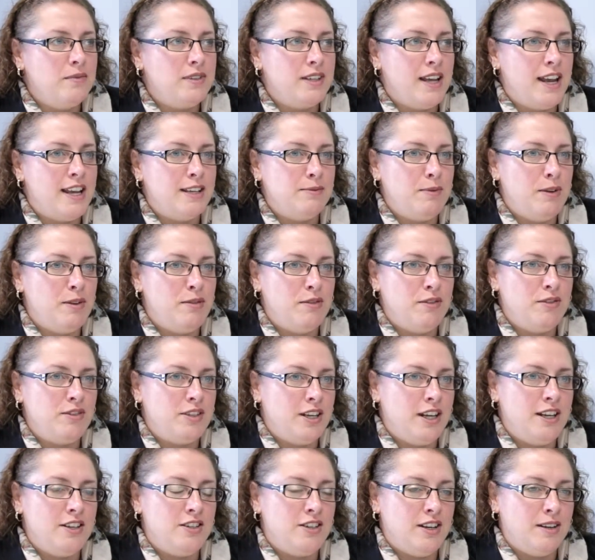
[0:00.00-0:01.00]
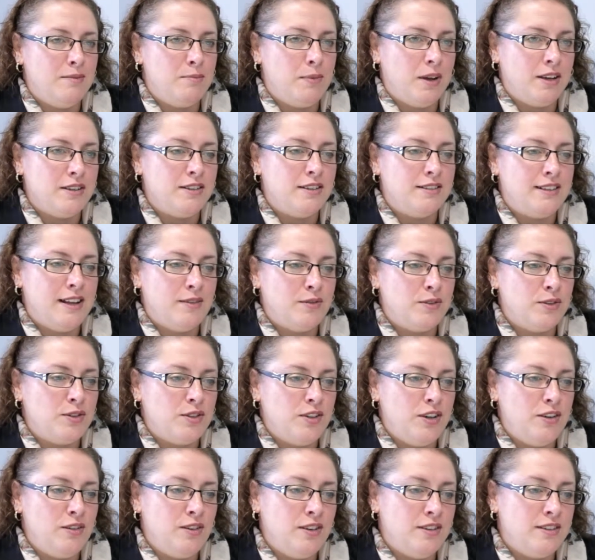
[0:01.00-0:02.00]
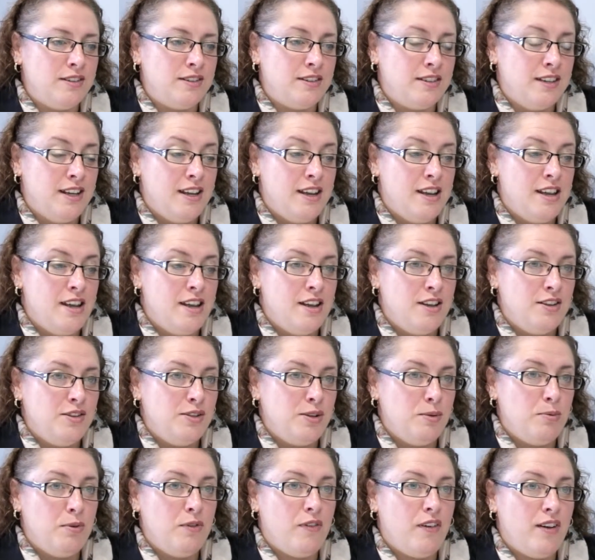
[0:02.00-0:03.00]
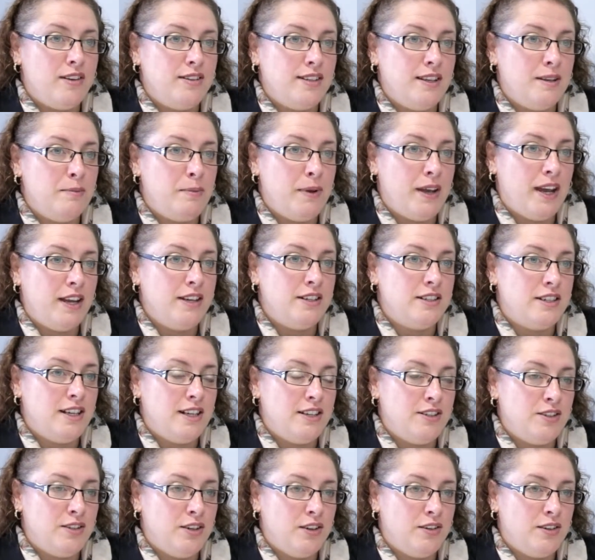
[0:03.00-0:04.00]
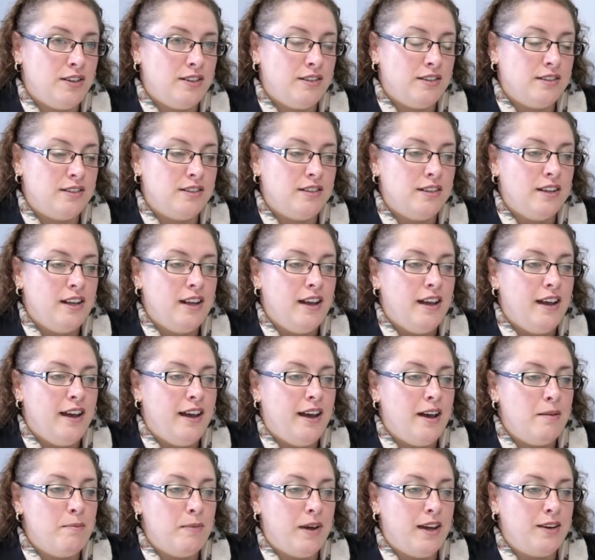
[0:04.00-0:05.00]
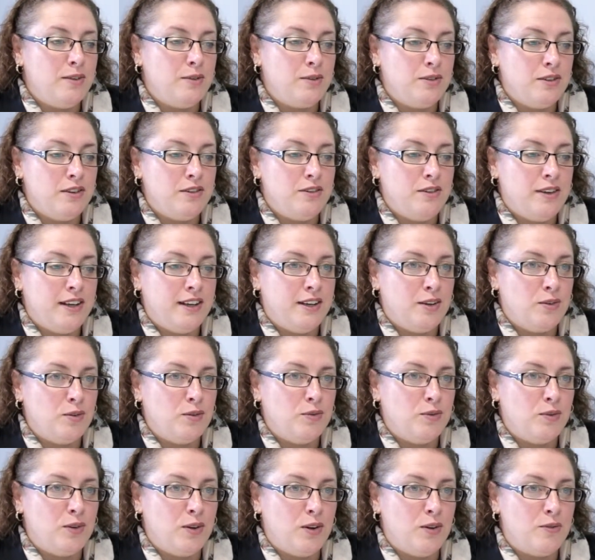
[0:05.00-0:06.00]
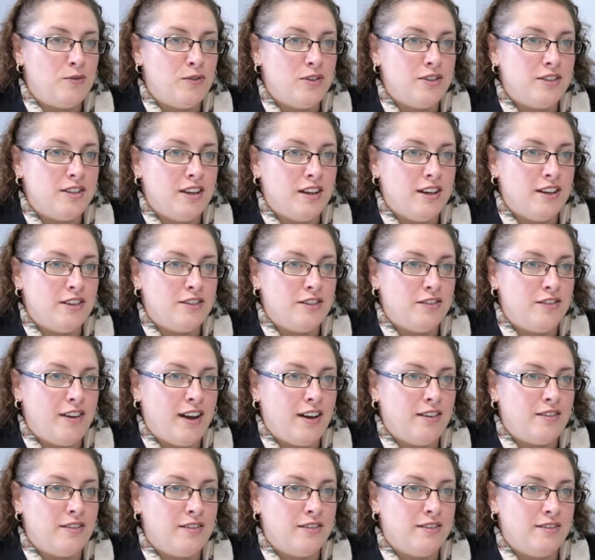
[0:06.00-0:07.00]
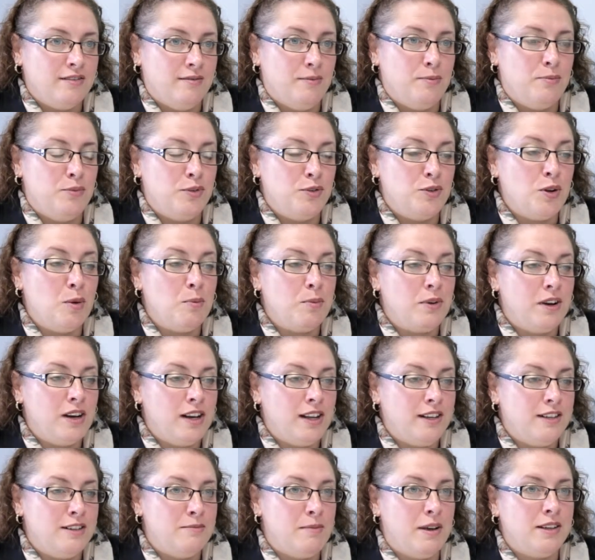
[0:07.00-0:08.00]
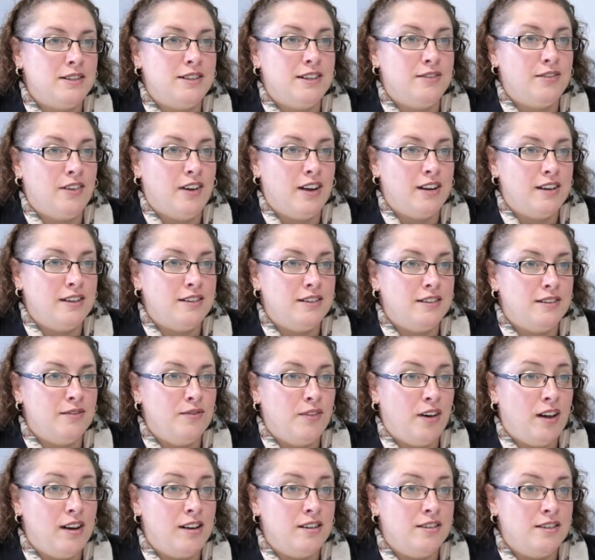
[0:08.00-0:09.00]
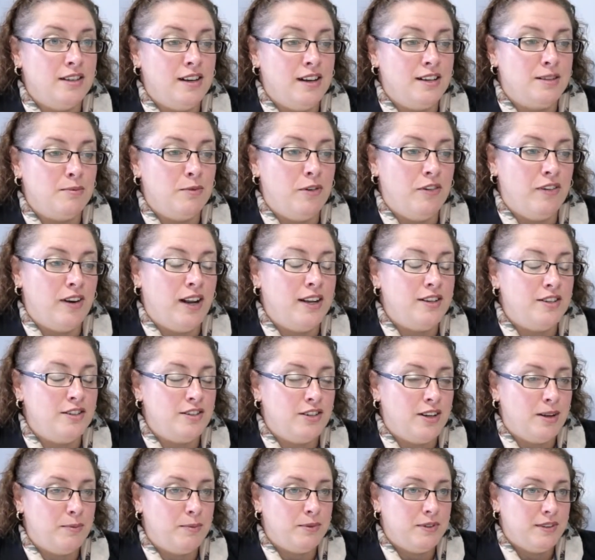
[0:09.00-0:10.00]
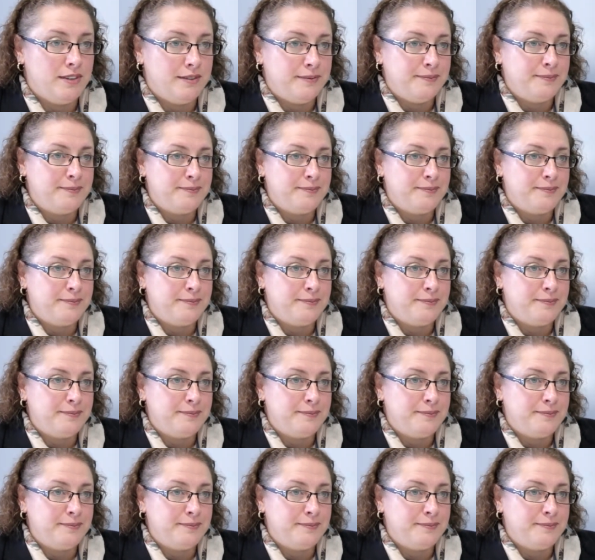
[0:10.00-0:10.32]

takes me through teaching master's level students, supervising PhD students, and also doing an awful lot of research around predominantly domestic violence and violence in intimate relationships.